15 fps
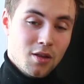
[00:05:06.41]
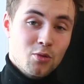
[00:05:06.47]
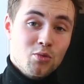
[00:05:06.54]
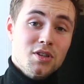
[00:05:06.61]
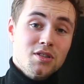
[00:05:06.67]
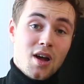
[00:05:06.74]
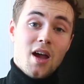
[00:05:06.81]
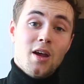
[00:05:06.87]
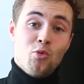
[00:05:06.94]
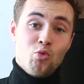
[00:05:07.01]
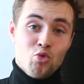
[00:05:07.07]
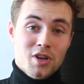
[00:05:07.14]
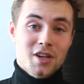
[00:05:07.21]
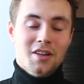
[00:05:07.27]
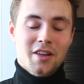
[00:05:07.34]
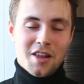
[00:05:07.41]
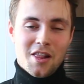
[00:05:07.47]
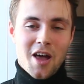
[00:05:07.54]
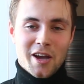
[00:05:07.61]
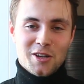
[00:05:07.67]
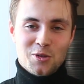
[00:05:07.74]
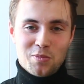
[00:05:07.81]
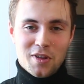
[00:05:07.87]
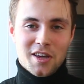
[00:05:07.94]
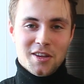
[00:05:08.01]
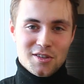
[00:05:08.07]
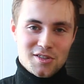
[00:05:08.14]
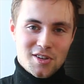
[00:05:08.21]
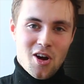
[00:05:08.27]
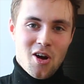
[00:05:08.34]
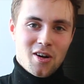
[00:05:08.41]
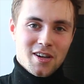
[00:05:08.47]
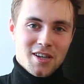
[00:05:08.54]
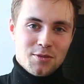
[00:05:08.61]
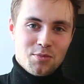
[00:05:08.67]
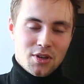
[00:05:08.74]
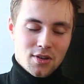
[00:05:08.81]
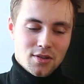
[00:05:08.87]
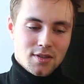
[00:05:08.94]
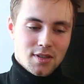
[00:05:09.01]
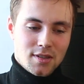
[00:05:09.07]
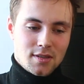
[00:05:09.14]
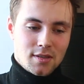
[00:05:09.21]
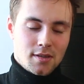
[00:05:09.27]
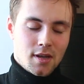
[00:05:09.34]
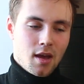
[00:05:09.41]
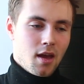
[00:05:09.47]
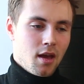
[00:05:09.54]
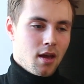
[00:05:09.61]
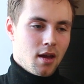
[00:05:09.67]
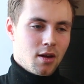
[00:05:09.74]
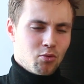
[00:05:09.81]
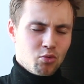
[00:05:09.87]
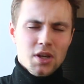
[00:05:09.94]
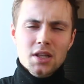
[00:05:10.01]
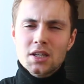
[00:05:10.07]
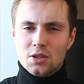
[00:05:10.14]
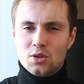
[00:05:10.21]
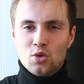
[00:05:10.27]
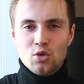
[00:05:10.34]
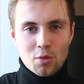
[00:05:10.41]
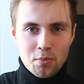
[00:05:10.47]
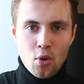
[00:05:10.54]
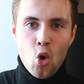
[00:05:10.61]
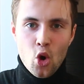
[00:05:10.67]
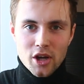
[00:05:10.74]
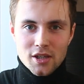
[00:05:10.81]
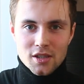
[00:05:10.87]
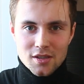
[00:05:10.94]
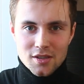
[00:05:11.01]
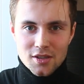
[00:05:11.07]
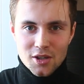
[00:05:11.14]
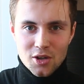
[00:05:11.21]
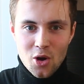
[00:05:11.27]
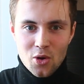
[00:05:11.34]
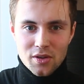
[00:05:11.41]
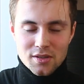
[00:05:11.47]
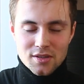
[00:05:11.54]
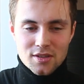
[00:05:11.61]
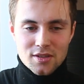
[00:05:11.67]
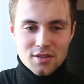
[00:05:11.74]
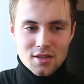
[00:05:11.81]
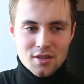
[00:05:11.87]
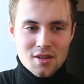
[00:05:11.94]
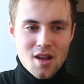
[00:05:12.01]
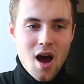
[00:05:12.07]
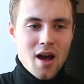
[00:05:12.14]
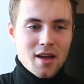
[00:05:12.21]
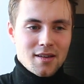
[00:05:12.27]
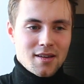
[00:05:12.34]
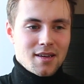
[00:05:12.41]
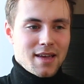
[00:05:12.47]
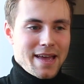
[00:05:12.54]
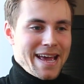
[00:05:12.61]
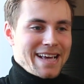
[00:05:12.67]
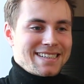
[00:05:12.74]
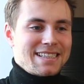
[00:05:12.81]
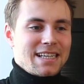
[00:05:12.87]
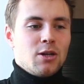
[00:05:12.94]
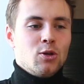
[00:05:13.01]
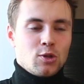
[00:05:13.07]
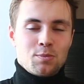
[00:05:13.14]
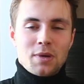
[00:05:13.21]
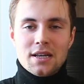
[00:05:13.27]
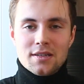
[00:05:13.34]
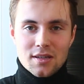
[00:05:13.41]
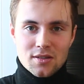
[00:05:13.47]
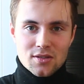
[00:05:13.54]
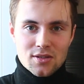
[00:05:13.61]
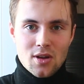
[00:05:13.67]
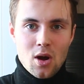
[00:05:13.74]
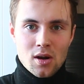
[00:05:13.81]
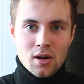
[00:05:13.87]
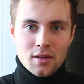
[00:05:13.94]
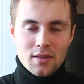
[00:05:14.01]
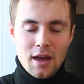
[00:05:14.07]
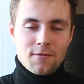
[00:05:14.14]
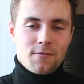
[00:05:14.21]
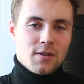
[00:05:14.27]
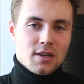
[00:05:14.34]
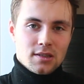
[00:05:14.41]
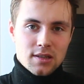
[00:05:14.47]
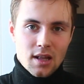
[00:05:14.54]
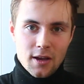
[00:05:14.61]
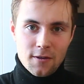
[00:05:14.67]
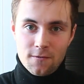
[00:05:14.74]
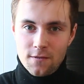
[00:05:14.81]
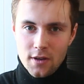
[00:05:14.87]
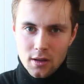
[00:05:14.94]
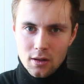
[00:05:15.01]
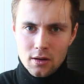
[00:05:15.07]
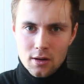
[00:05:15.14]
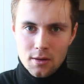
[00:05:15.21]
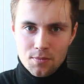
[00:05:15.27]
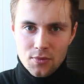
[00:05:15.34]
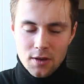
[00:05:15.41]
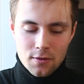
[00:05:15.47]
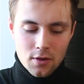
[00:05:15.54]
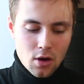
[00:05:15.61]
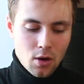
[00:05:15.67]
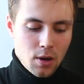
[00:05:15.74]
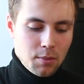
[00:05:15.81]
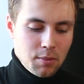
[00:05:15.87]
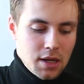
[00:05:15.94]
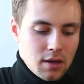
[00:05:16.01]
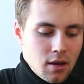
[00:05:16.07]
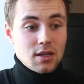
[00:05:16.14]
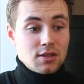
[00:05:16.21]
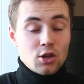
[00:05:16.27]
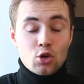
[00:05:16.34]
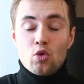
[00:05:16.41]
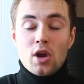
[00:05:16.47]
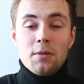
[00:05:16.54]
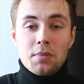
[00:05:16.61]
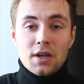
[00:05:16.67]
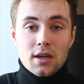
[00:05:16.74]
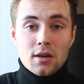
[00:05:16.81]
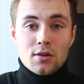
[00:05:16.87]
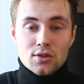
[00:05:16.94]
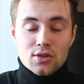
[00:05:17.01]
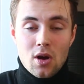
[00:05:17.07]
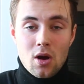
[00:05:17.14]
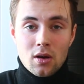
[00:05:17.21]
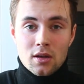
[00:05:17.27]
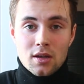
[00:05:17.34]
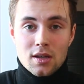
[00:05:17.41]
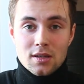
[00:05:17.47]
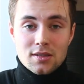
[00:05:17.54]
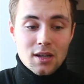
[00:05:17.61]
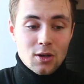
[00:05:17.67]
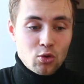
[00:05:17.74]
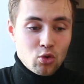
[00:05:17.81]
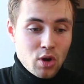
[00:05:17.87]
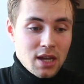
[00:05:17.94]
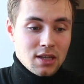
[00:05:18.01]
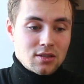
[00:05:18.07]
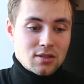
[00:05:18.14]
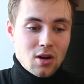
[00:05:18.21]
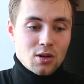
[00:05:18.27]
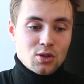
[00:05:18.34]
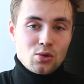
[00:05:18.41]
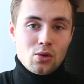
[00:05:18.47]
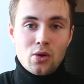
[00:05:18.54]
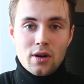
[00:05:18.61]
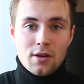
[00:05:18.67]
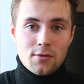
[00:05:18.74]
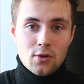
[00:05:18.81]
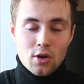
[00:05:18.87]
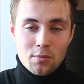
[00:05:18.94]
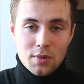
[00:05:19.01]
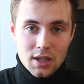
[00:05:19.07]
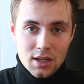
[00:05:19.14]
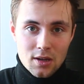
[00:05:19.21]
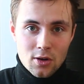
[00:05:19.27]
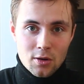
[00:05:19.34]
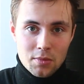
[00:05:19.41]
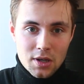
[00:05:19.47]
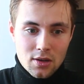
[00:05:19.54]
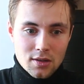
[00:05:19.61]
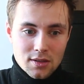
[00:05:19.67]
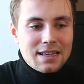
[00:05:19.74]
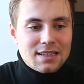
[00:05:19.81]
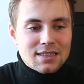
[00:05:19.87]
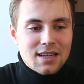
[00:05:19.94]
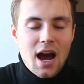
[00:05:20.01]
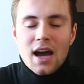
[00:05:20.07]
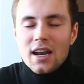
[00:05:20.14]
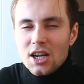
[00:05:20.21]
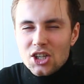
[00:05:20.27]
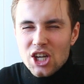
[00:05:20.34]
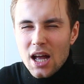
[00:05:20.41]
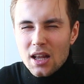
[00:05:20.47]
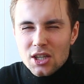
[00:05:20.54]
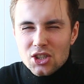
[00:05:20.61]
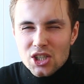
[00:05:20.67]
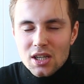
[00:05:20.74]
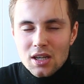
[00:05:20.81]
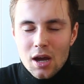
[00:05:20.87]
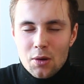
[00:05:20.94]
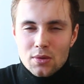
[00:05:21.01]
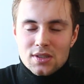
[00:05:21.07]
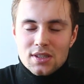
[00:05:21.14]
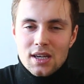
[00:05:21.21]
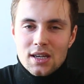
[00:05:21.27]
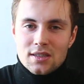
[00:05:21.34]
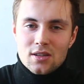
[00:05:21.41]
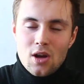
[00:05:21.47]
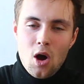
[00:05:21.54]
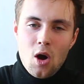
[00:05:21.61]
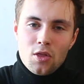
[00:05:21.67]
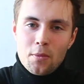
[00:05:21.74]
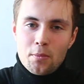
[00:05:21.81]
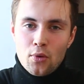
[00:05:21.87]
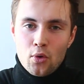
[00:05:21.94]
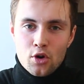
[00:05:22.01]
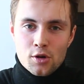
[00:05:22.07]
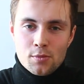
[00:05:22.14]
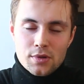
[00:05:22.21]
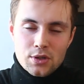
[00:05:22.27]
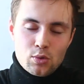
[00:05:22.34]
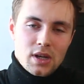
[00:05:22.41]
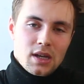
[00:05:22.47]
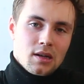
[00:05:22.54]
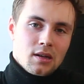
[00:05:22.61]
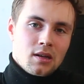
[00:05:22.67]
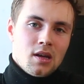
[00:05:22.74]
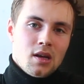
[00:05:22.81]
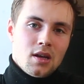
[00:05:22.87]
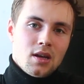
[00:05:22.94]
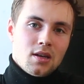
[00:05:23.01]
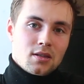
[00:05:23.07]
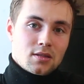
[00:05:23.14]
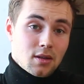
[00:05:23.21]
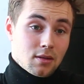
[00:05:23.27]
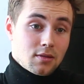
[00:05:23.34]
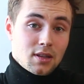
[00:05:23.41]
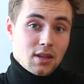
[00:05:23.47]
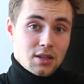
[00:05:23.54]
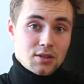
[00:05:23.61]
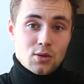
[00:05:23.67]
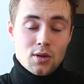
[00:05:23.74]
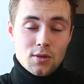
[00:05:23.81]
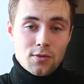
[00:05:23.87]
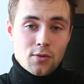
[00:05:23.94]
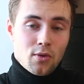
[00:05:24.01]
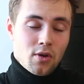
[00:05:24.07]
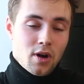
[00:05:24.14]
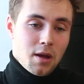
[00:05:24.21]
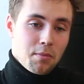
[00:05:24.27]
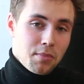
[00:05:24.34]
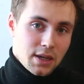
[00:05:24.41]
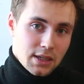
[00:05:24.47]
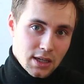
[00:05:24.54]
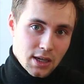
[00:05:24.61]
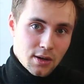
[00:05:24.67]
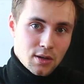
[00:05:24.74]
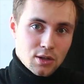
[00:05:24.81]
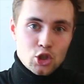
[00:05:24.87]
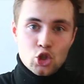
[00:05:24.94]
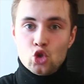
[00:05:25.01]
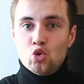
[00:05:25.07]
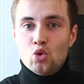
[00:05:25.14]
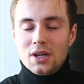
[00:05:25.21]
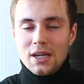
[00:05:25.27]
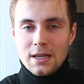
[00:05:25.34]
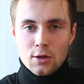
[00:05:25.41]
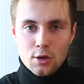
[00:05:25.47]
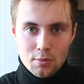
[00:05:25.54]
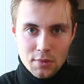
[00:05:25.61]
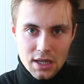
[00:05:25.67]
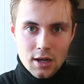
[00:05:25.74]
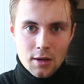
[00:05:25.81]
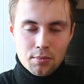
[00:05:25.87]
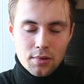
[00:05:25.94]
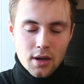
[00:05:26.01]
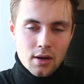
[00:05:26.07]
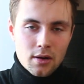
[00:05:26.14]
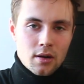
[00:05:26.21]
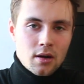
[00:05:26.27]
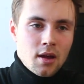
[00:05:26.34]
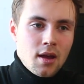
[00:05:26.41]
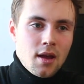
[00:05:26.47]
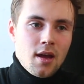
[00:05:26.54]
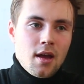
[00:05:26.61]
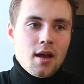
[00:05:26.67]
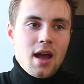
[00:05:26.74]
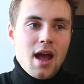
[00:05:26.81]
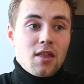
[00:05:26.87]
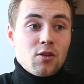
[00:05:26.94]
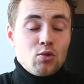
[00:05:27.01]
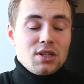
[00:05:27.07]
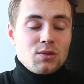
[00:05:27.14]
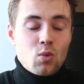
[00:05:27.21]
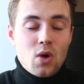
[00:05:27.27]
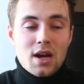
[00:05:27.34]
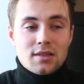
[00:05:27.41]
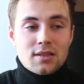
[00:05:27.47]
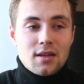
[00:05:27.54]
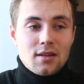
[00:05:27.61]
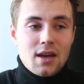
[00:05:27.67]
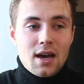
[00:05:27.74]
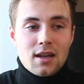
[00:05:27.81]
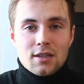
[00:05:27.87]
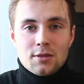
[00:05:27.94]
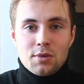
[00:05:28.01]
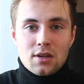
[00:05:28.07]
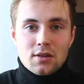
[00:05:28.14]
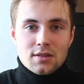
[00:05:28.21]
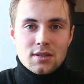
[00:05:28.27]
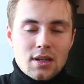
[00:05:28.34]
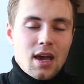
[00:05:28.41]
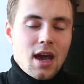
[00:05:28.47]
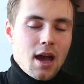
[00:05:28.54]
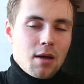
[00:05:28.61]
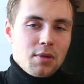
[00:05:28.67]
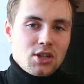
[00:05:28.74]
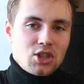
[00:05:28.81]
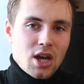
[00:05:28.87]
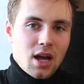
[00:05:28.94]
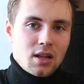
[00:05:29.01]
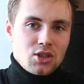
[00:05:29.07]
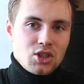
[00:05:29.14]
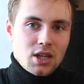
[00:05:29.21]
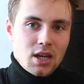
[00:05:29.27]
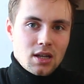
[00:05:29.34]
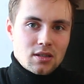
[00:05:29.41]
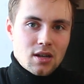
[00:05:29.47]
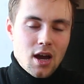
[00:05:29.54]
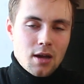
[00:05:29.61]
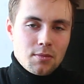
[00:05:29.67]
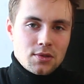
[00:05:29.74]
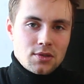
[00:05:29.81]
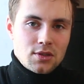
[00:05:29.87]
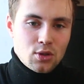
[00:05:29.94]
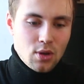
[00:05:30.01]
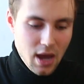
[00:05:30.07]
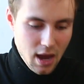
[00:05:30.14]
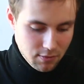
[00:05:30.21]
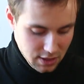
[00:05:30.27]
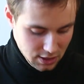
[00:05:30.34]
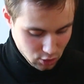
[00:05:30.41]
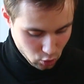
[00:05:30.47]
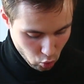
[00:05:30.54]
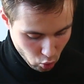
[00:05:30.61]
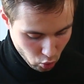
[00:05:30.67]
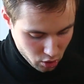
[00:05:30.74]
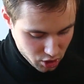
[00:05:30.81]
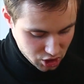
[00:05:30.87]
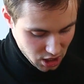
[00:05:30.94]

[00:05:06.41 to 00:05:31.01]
The reason I really like to play the song is because it's really to the point. You know, there's not a single space in the song that feels like filler, if you know what I mean. It's a great beginner song. It's a great song to learn if you're a beginner because it's kind of challenging. I would say it's on the border between something that's good for a beginner to an intermediate player. And the reason why I say that is because it can be challenging at times. You have these chord